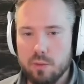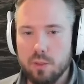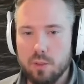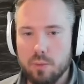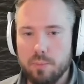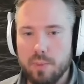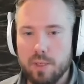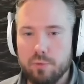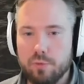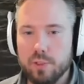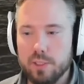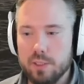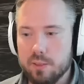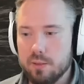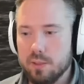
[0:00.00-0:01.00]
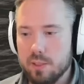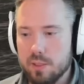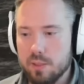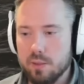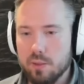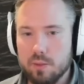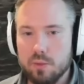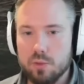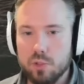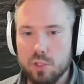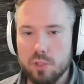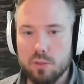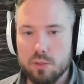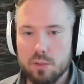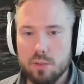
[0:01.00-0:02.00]
Oh man, Flint isn't gonna do
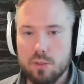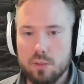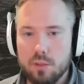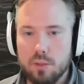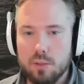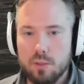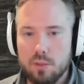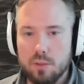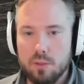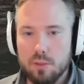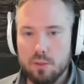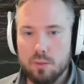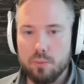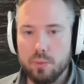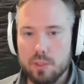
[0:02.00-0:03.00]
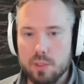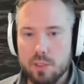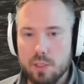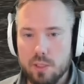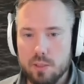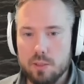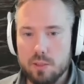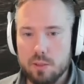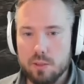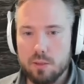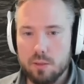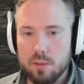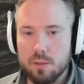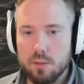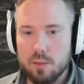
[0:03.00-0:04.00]
shit with his guns.
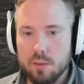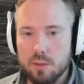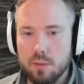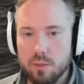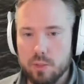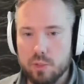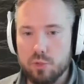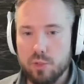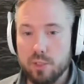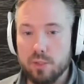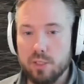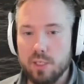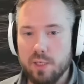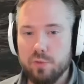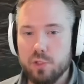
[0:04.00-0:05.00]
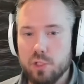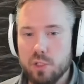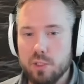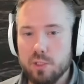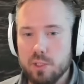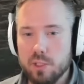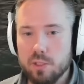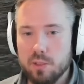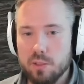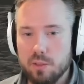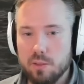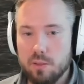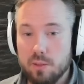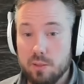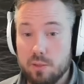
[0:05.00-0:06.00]
Oh, he's trying to depth charge.
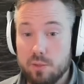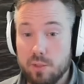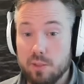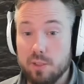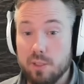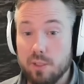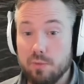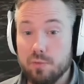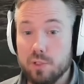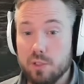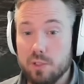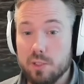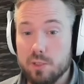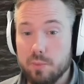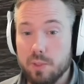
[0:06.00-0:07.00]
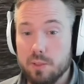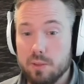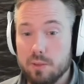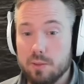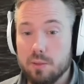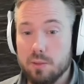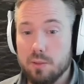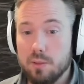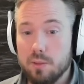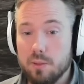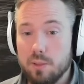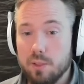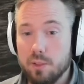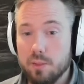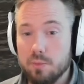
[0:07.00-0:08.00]
He's trying to depth charge, but
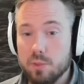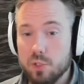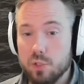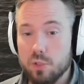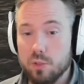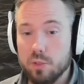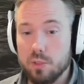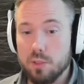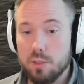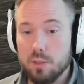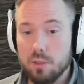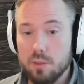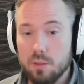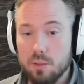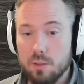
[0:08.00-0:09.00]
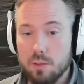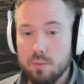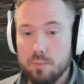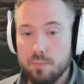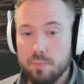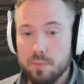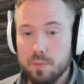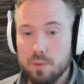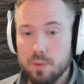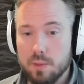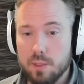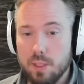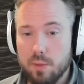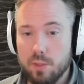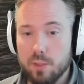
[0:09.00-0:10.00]
here comes the shotgun.
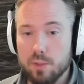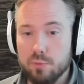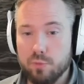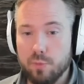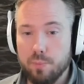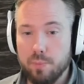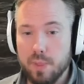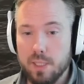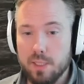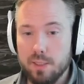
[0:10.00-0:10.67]
Now he goes for ping.